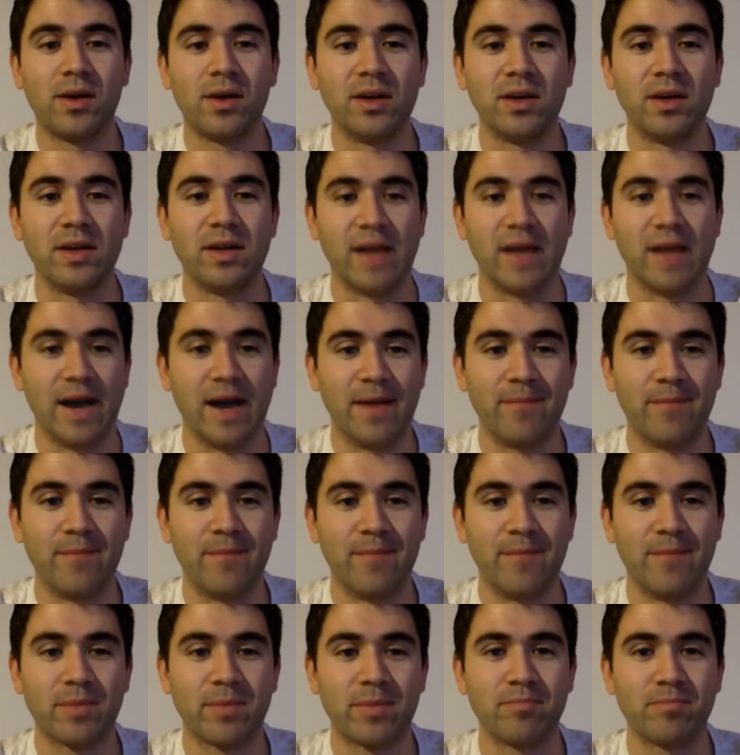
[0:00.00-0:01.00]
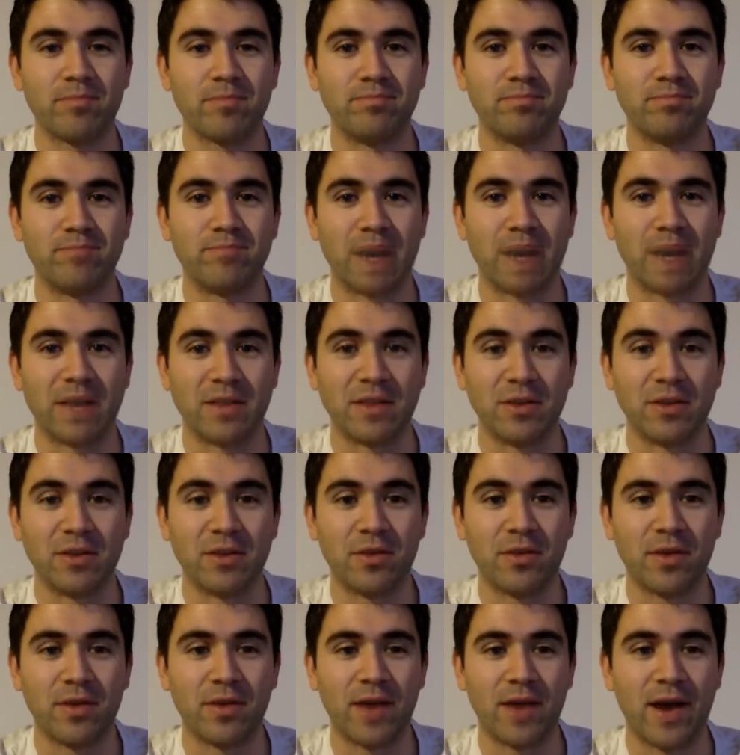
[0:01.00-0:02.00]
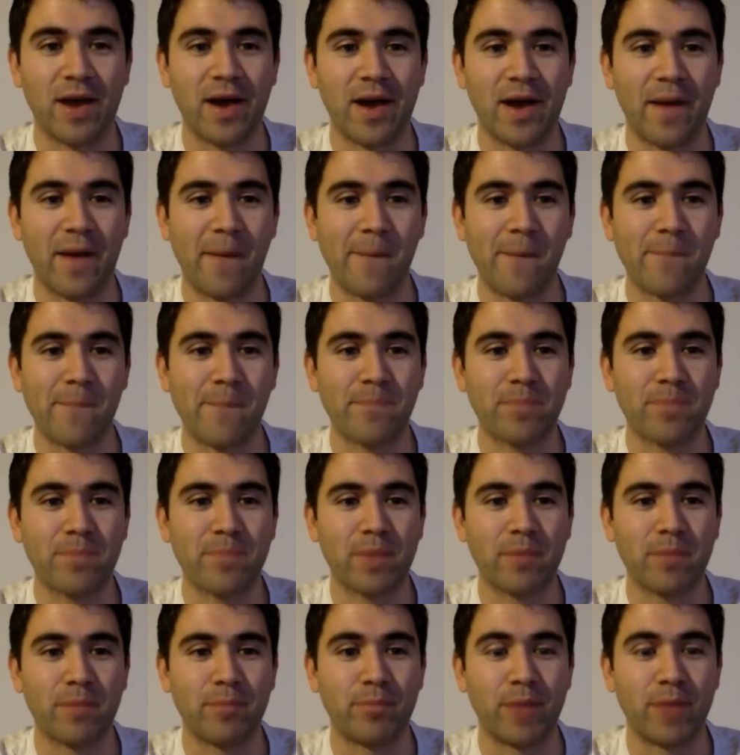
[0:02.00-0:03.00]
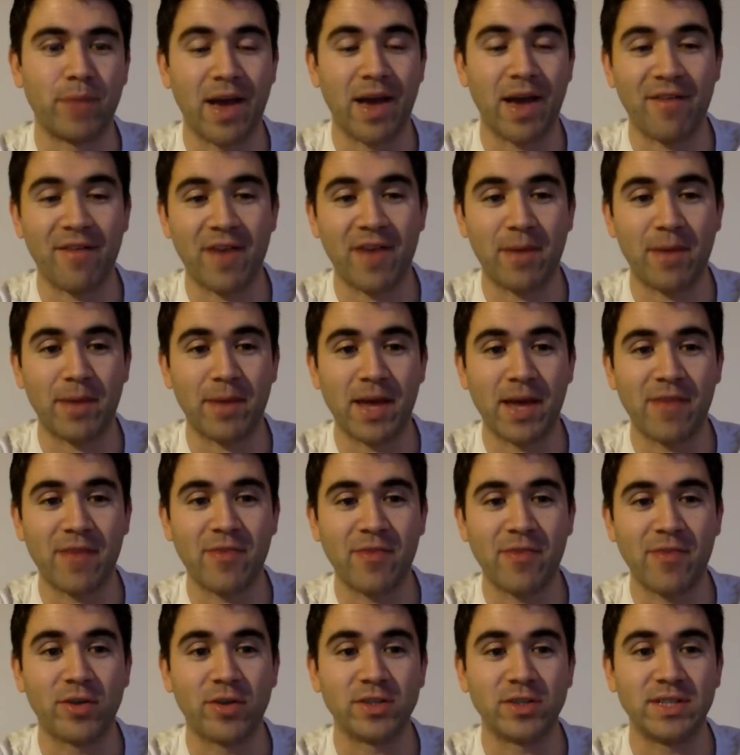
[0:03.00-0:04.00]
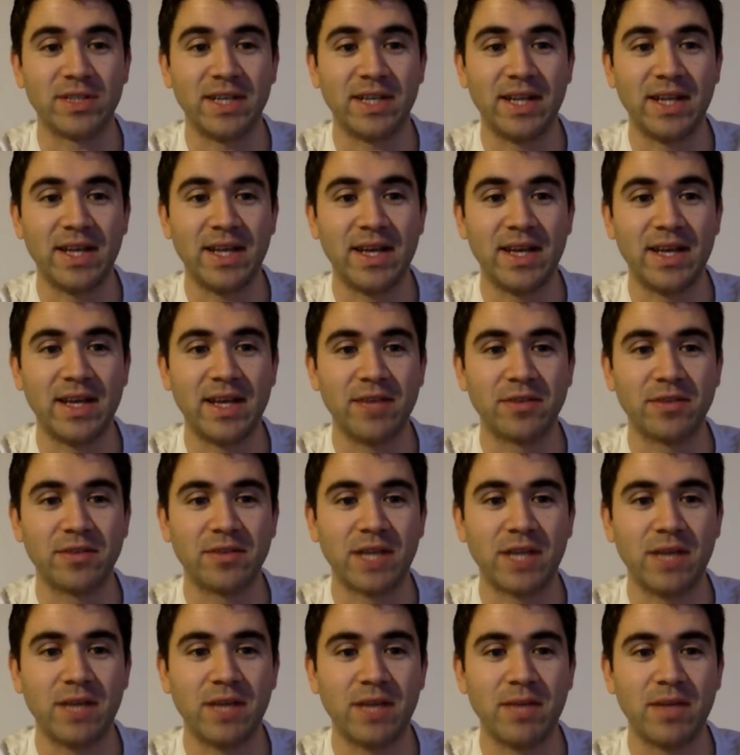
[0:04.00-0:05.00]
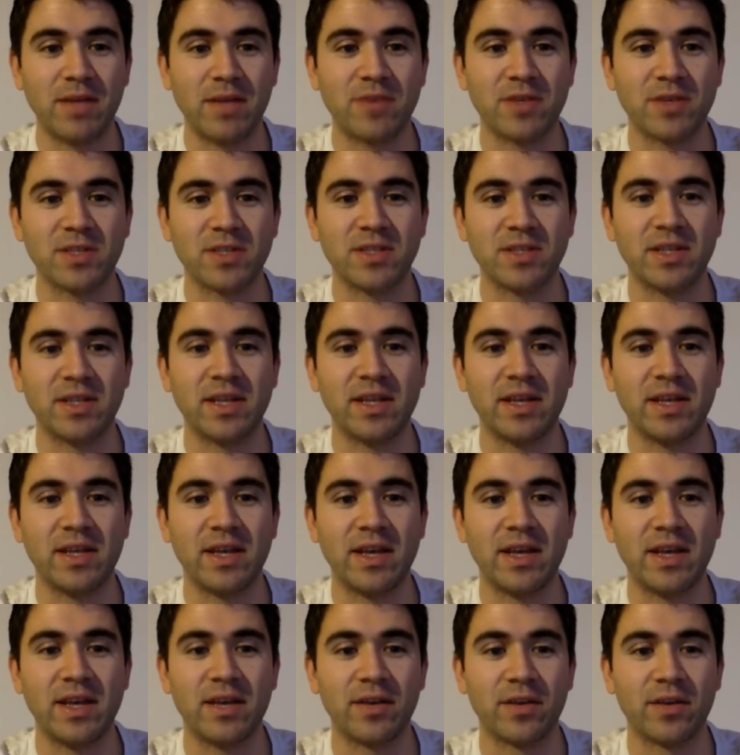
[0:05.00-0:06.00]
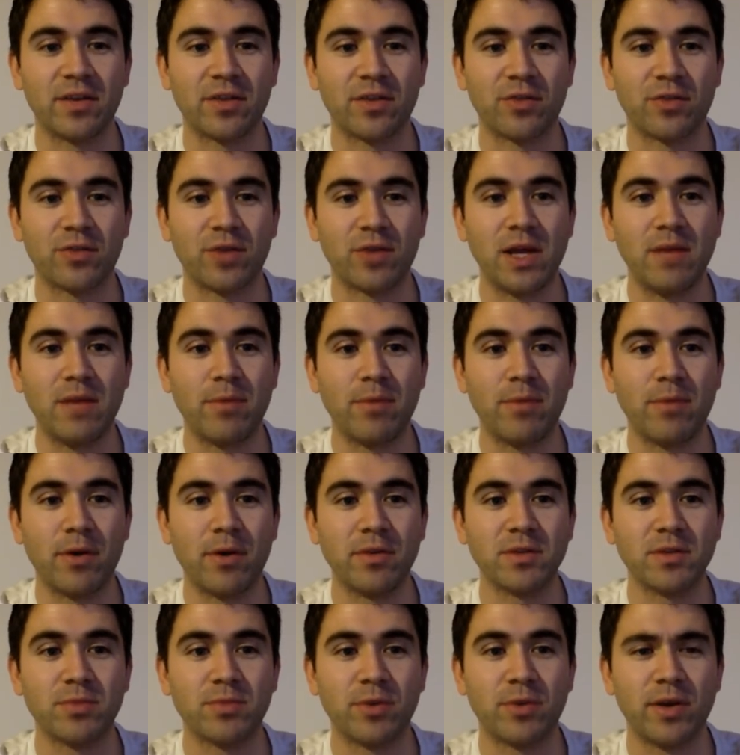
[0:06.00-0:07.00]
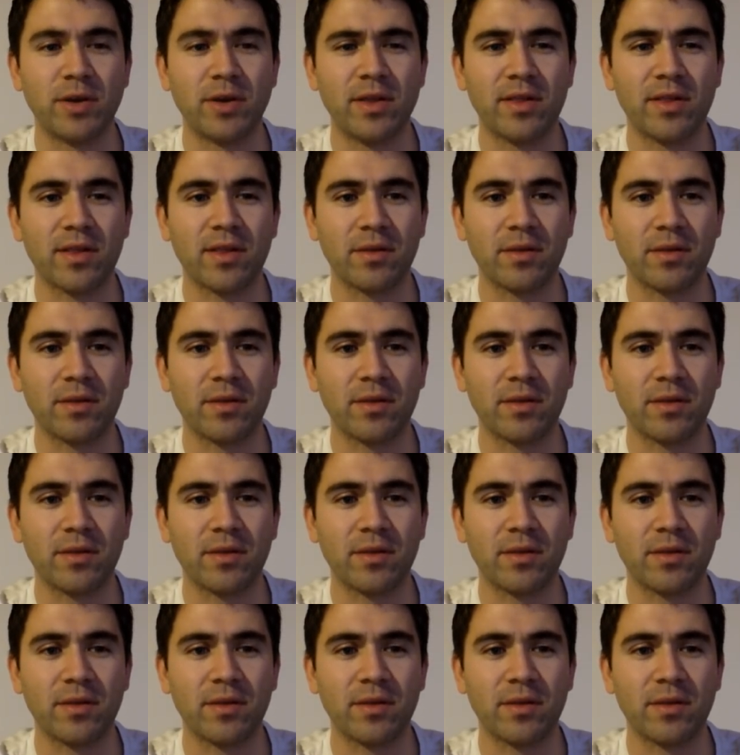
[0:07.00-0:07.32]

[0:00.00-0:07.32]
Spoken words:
Yeah, bad news. But yeah, fair play if you've got Dini in your team. Interestingly, he got the 3 bonus points.